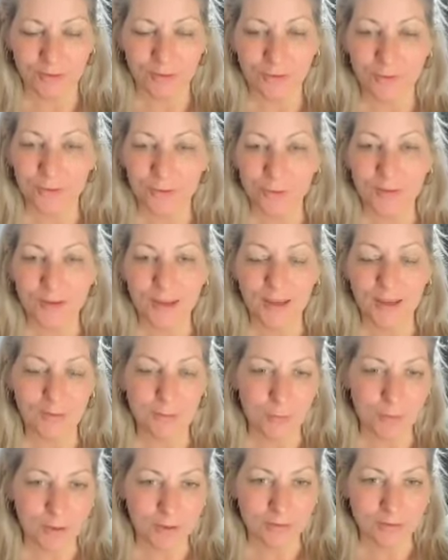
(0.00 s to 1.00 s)
To
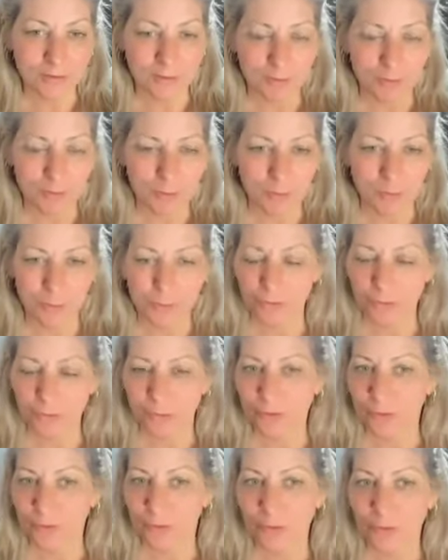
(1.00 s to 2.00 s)
gain wisdom,
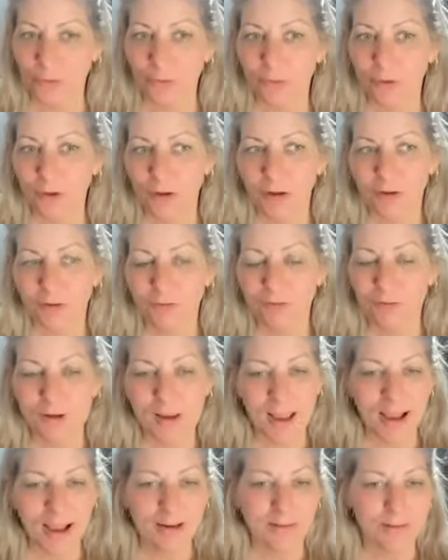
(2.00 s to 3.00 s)
to
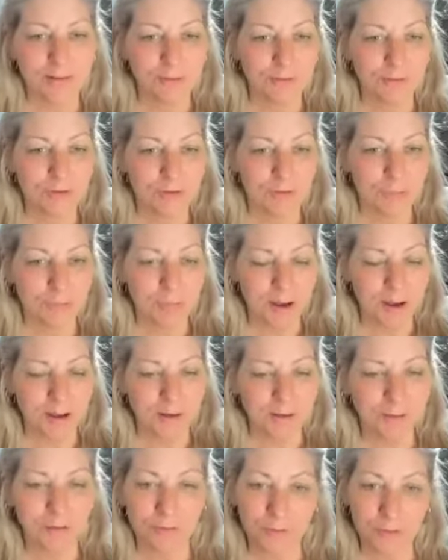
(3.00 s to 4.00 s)
react and
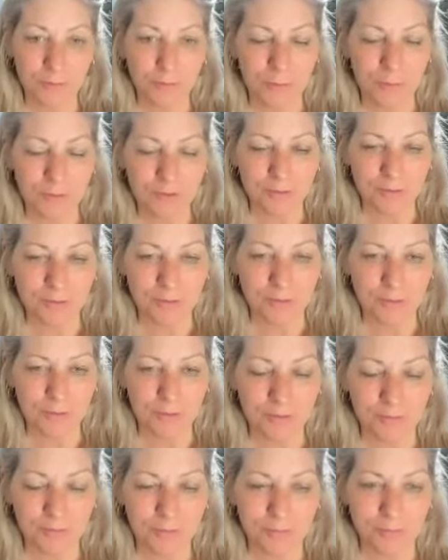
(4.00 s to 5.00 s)
respond from wisdom.
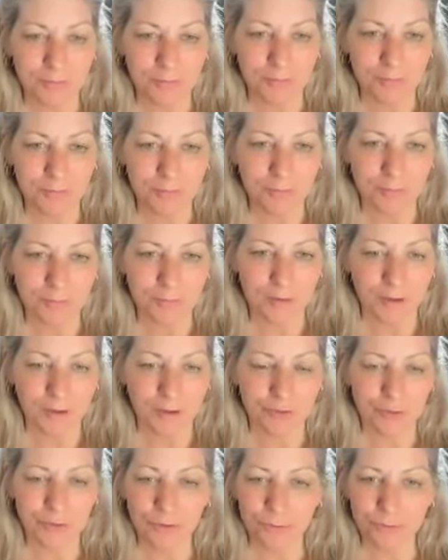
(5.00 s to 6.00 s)

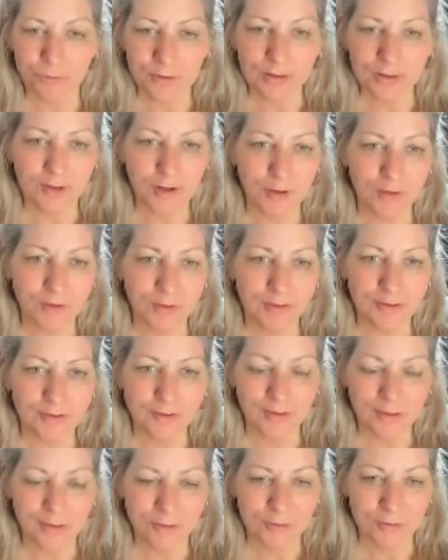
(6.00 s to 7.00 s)
To read all
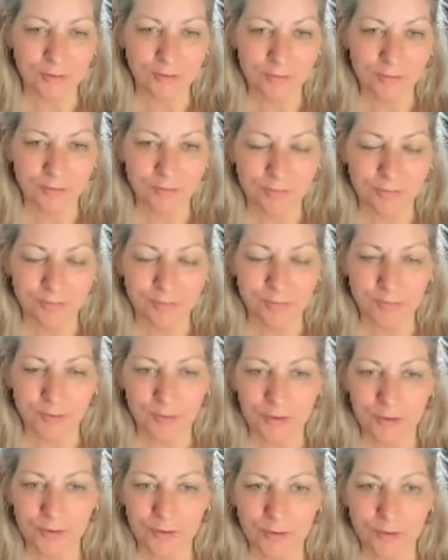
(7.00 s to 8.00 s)
details,
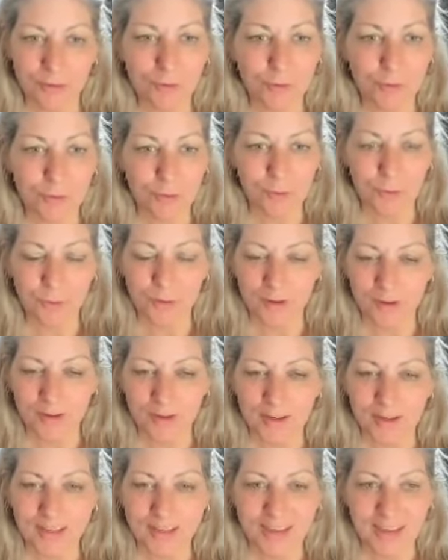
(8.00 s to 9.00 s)
to
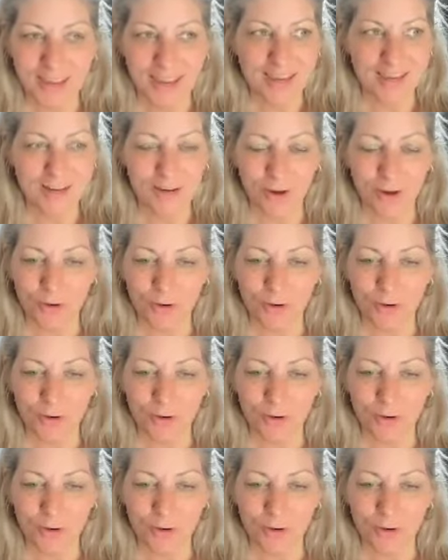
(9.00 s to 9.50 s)
gain